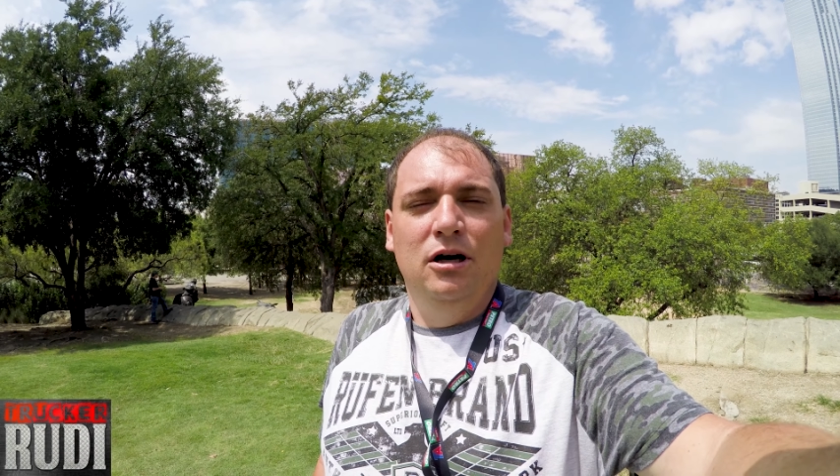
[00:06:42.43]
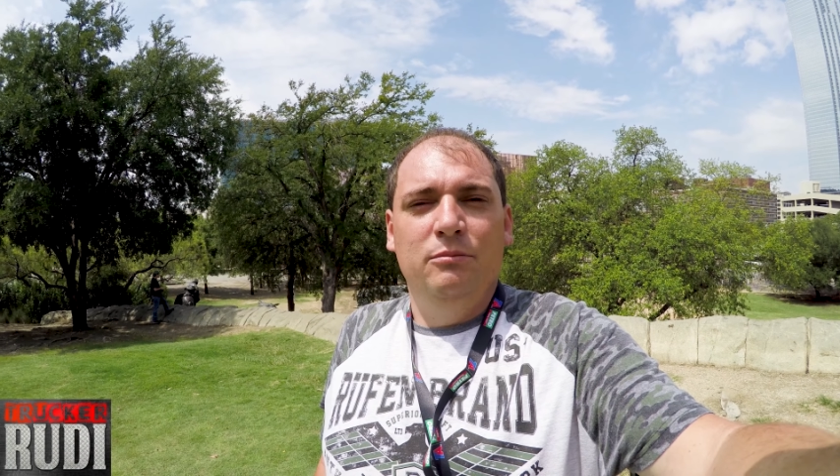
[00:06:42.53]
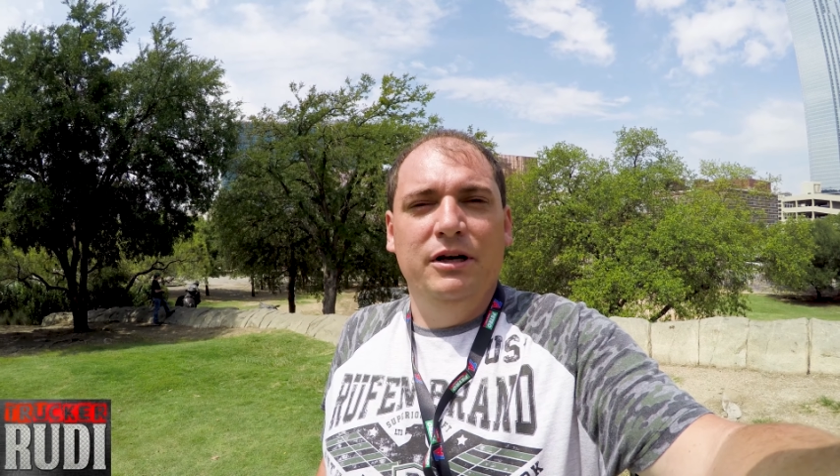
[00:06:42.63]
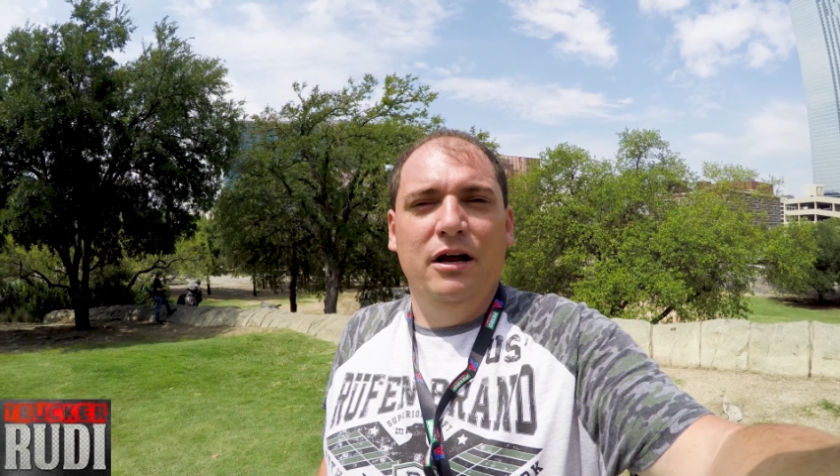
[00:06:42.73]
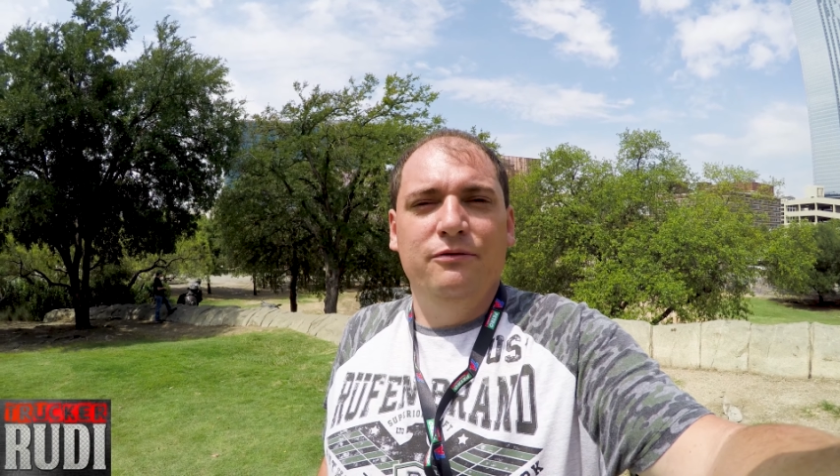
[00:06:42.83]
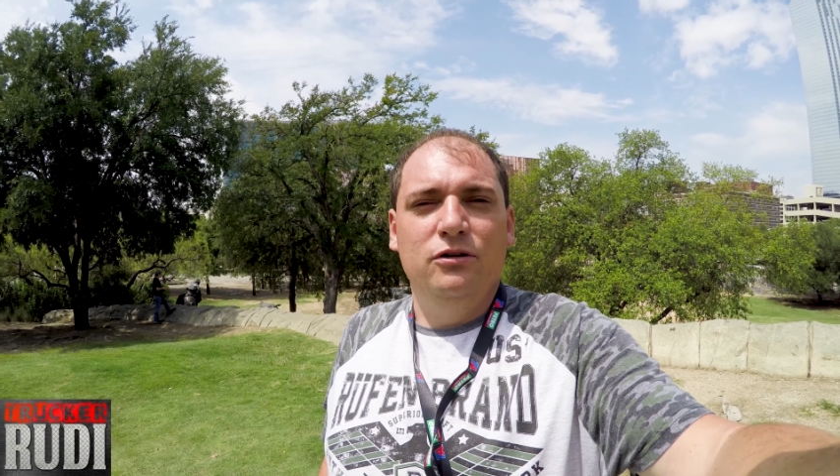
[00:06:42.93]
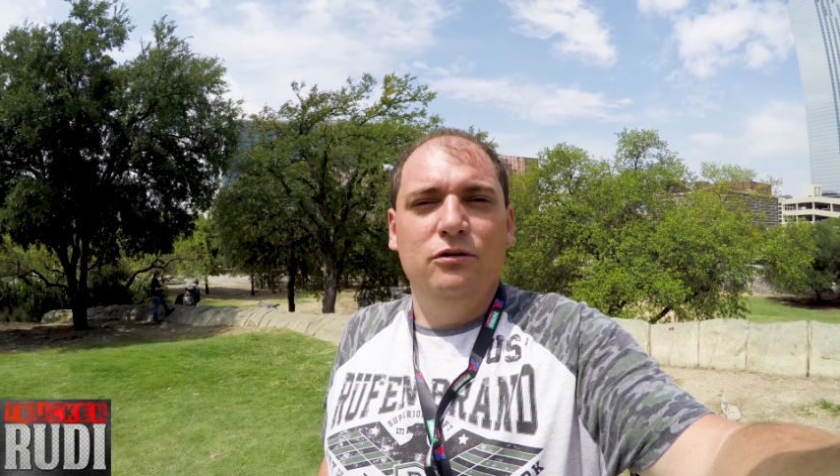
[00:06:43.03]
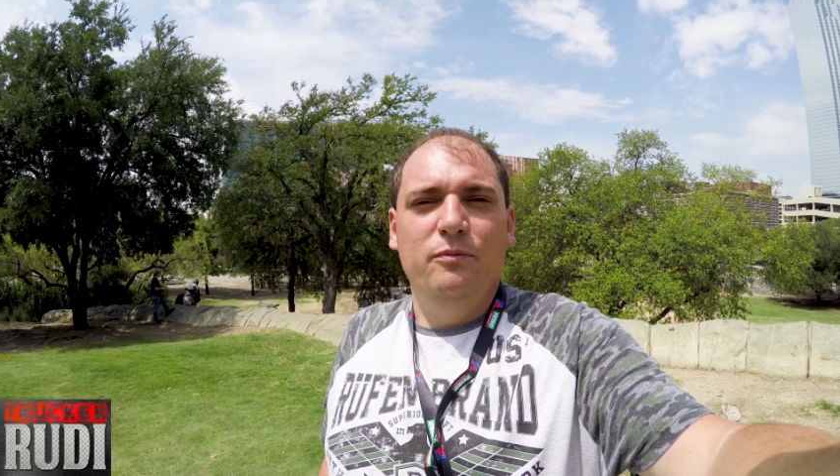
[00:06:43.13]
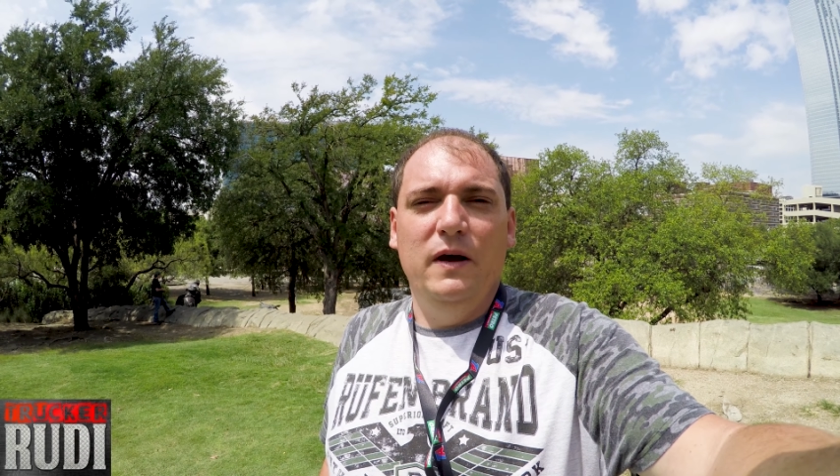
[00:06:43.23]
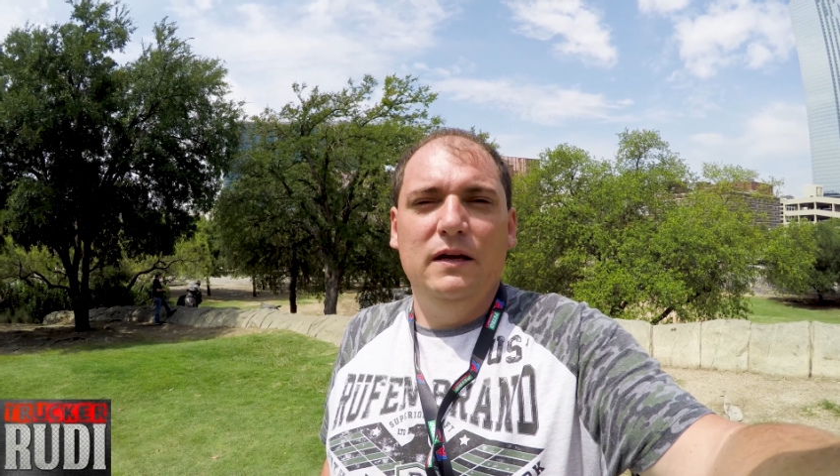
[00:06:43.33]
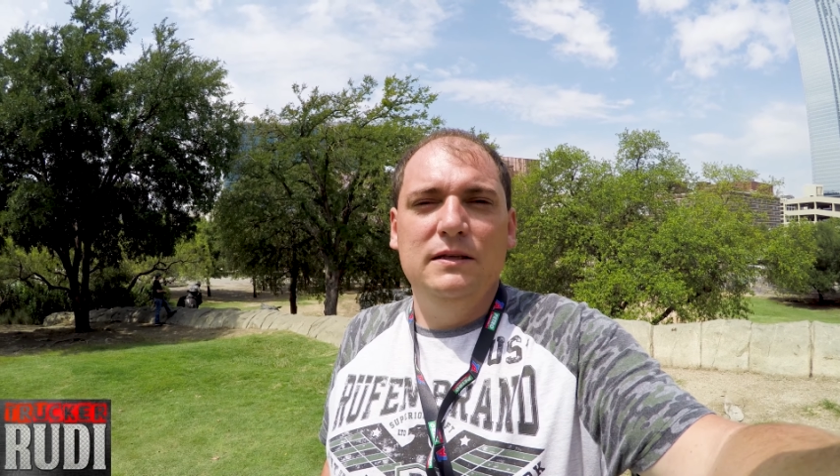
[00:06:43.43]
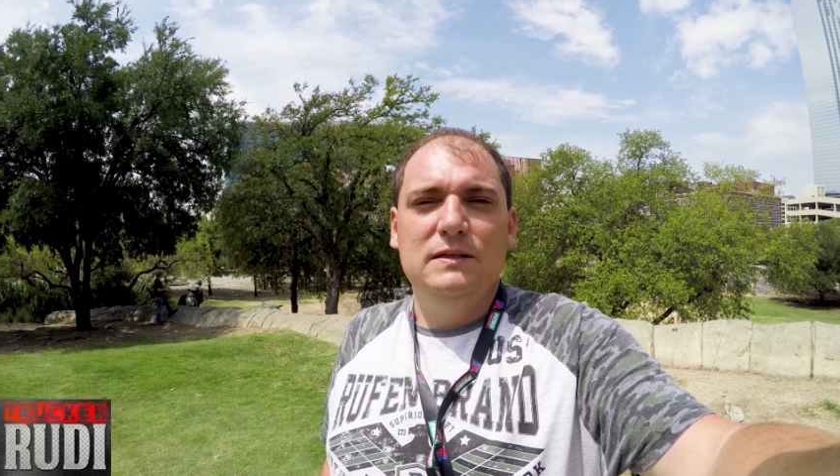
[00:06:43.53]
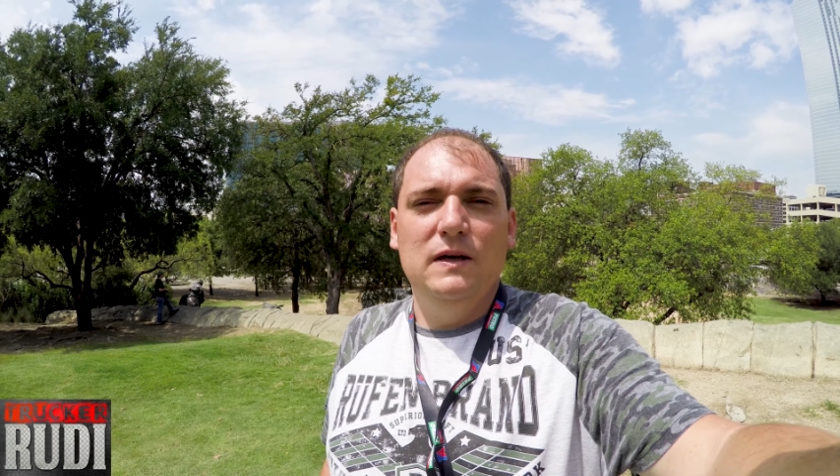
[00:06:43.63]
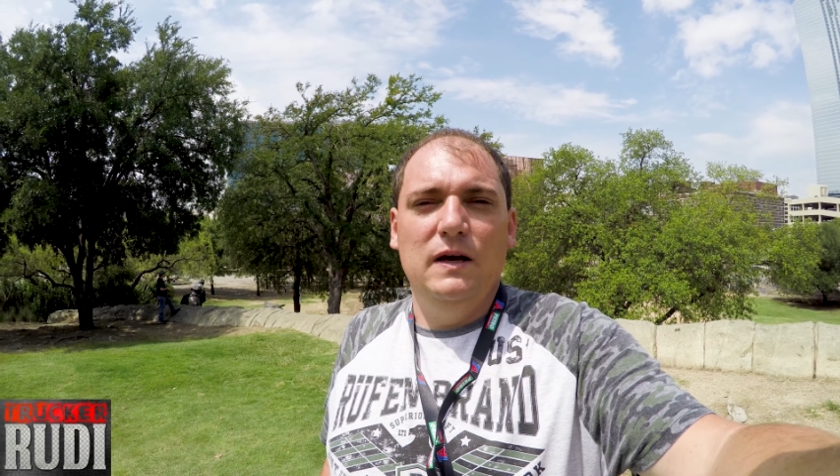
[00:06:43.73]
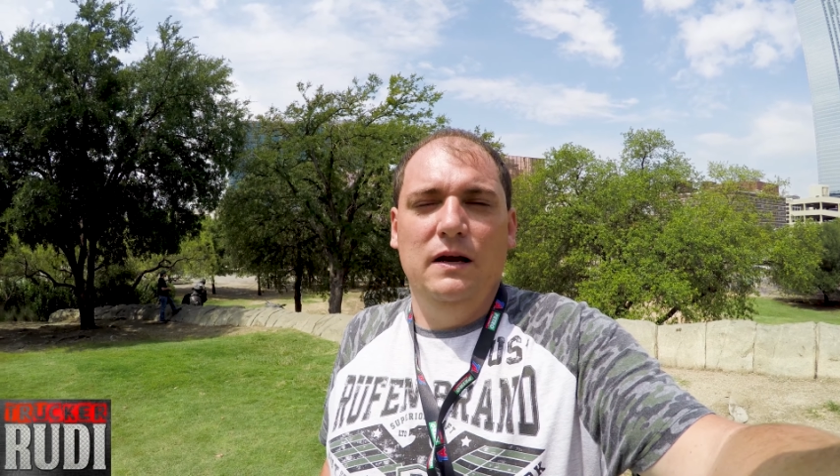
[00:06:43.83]
I might have to go back
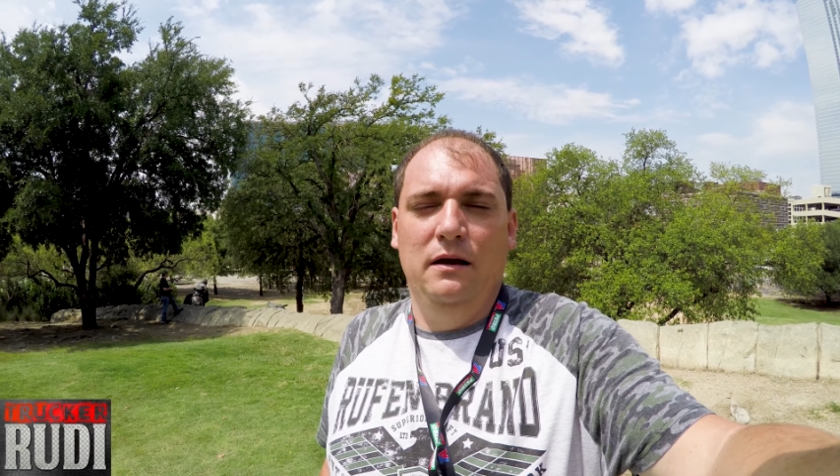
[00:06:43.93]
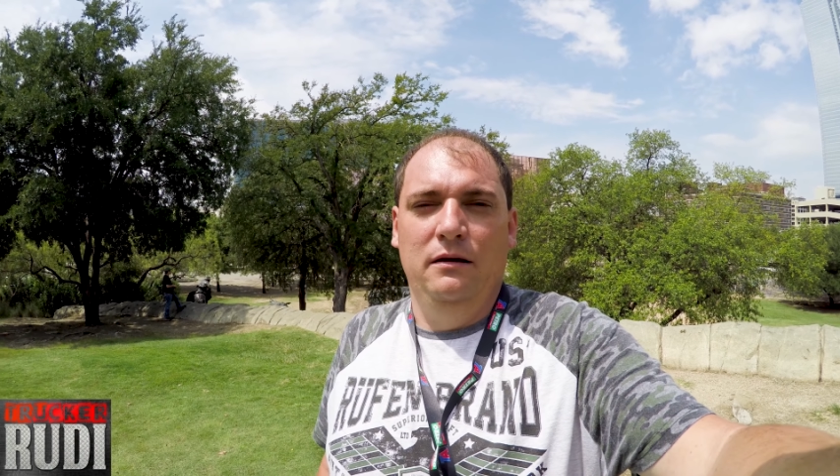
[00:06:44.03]
inside